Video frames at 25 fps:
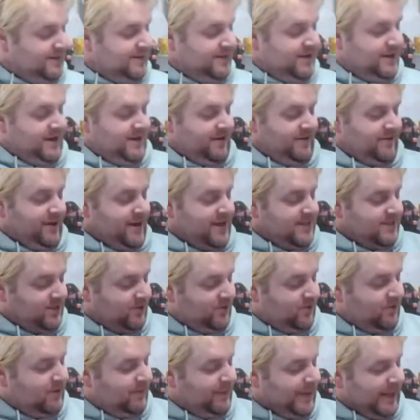no, it's
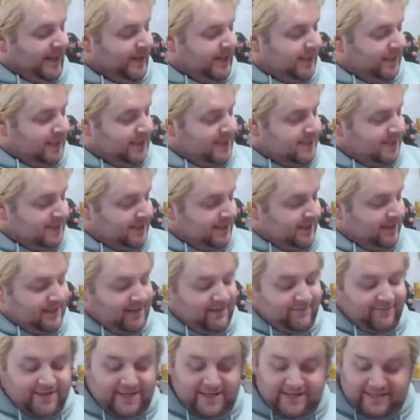all about the listing.
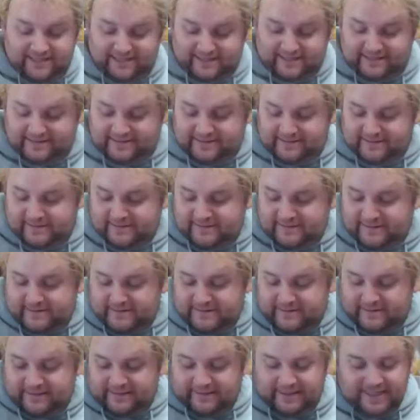If I can
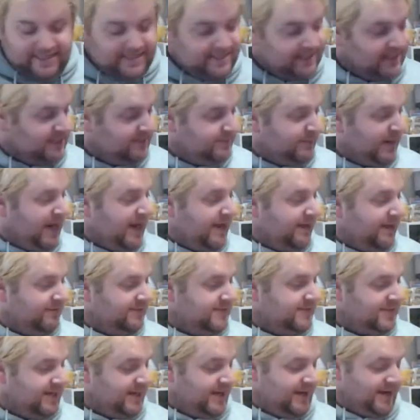list this pile
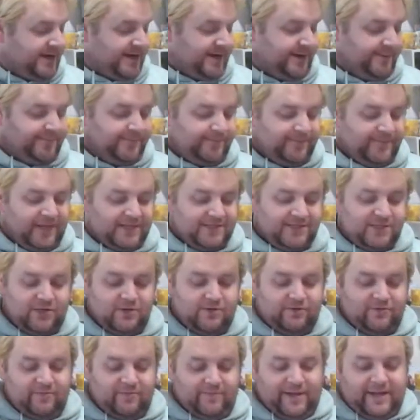tonight. That's
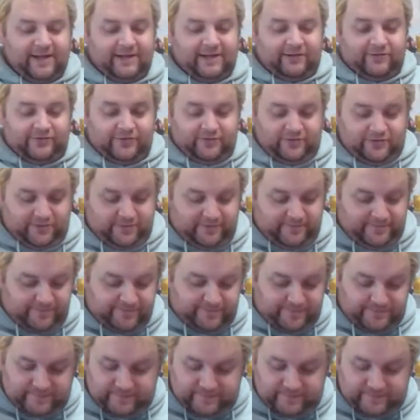another pile done.